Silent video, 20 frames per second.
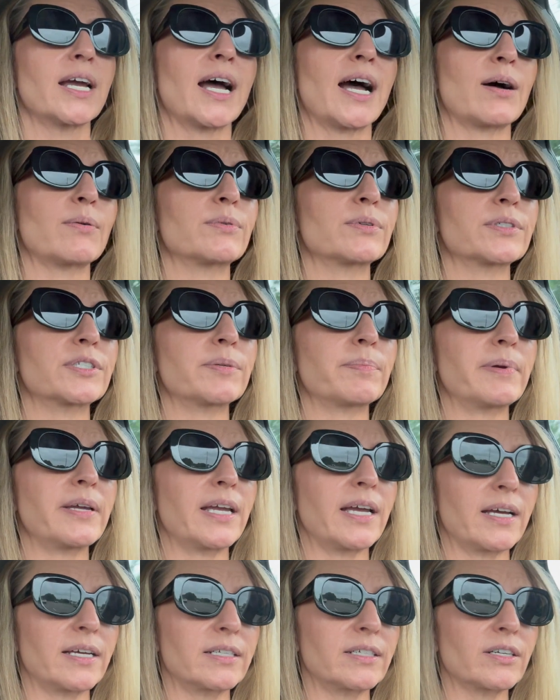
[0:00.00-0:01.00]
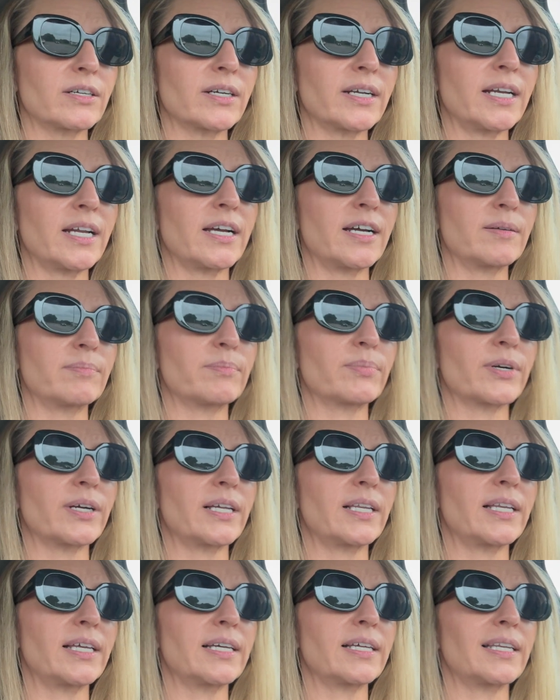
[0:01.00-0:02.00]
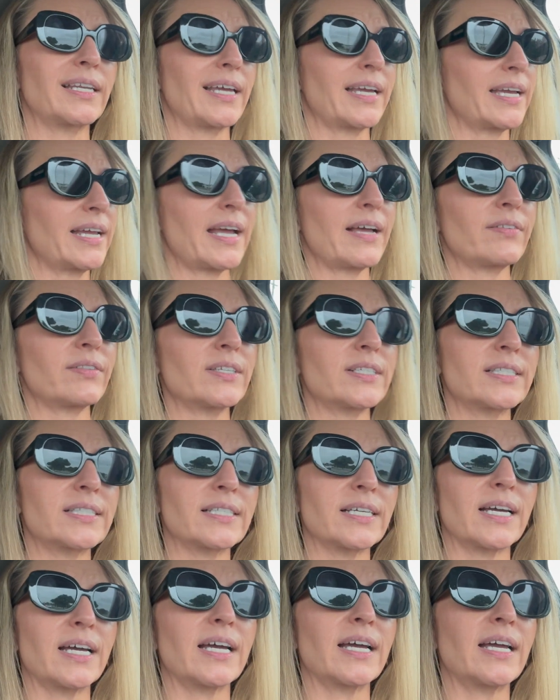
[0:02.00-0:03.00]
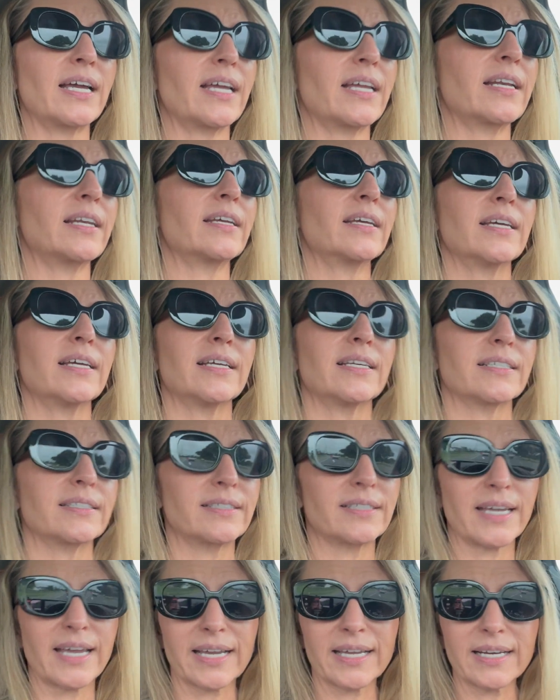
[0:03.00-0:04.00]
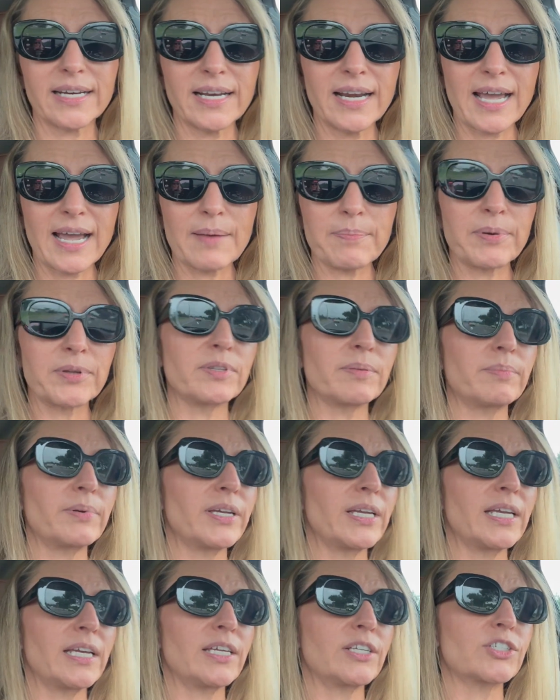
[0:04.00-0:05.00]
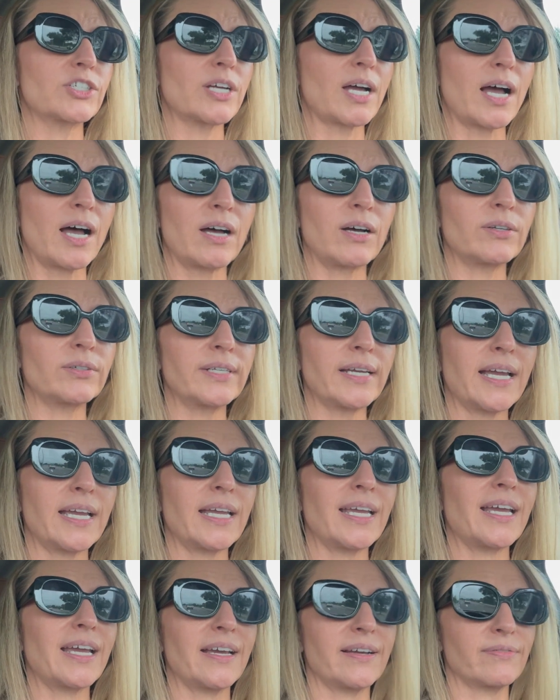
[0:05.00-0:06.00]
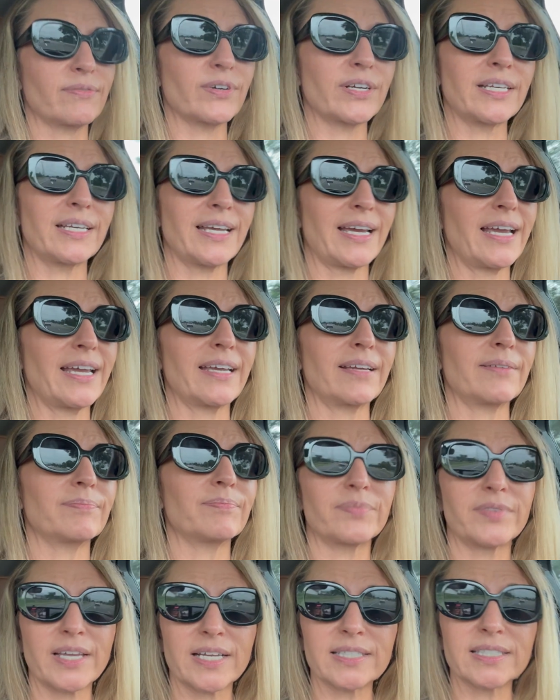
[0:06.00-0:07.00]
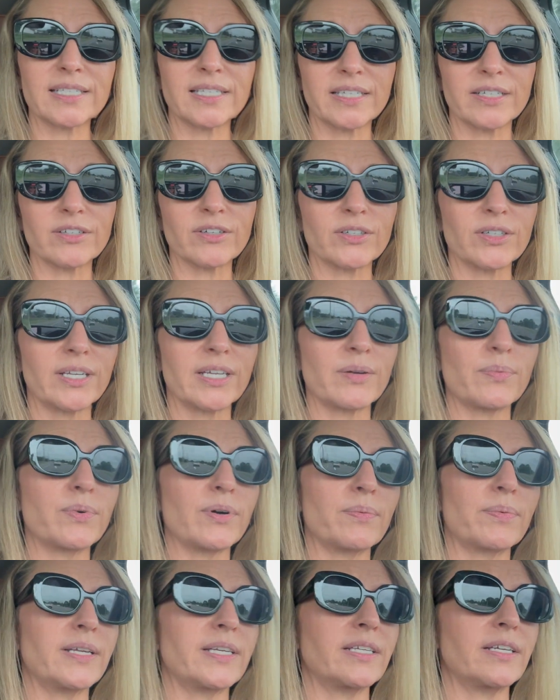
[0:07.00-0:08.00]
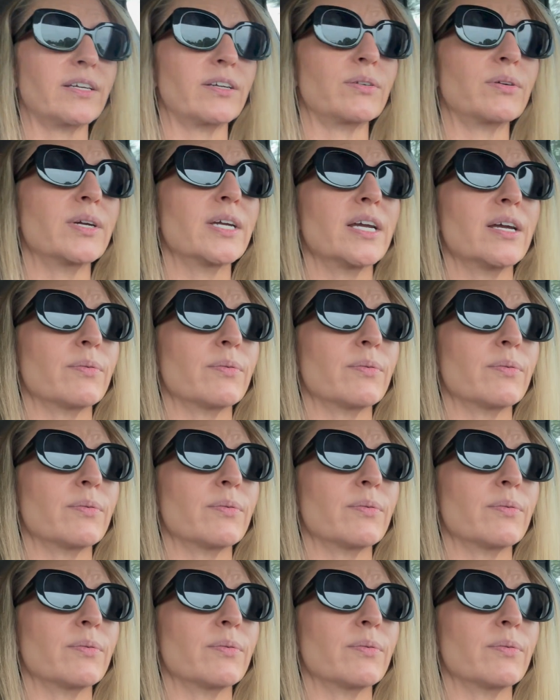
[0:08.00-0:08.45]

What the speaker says: I want to be under an umbrella, laying out in the sun, taking a nap on the beach all day, every day. That's literally what we do.